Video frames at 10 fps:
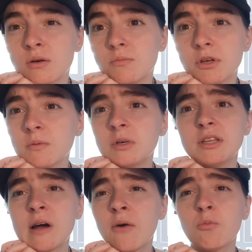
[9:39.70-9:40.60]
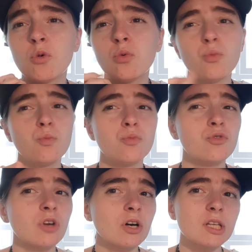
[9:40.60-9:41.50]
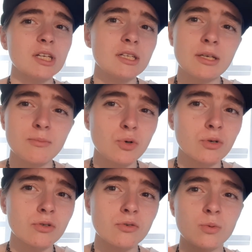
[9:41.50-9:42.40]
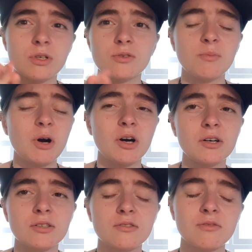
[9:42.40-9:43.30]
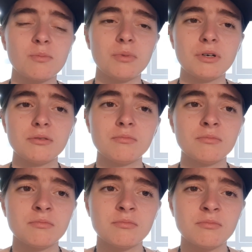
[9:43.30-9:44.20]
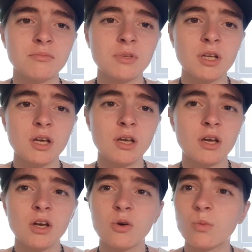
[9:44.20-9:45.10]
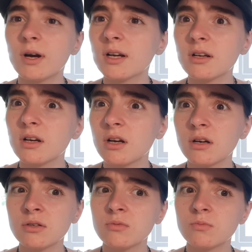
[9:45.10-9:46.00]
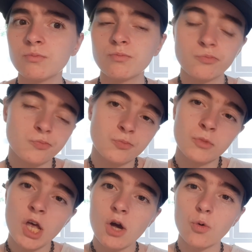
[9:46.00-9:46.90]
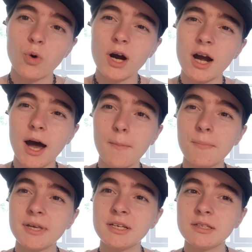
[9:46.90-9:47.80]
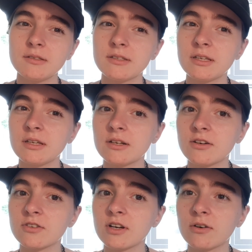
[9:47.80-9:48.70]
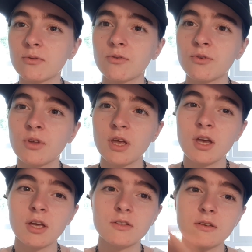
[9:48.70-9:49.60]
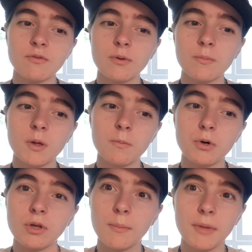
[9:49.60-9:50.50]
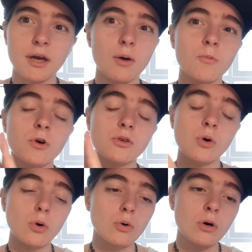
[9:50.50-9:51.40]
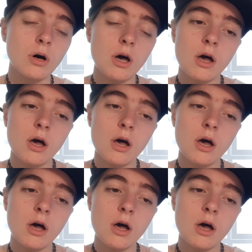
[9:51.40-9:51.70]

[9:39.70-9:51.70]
maybe then we'll start leaning more towards parts. But right now, we're happy seeing ourselves as different people that make up one whole.